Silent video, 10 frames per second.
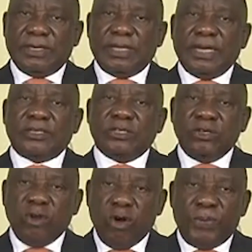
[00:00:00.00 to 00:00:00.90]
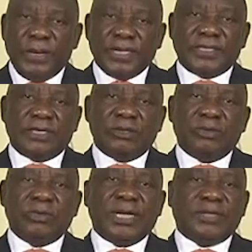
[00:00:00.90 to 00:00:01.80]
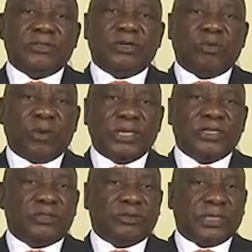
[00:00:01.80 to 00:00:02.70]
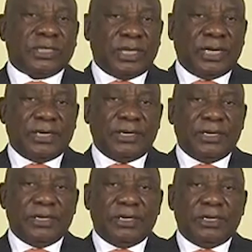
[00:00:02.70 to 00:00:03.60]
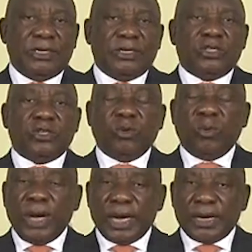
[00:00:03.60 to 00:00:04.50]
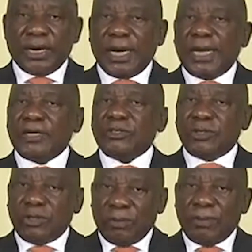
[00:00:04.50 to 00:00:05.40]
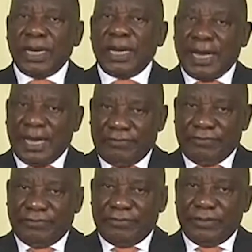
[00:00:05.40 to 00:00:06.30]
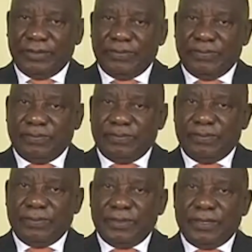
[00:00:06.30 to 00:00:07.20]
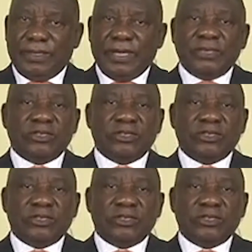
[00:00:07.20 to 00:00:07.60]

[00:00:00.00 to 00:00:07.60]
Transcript: There is no person who does not want to return to work and to normal life. There is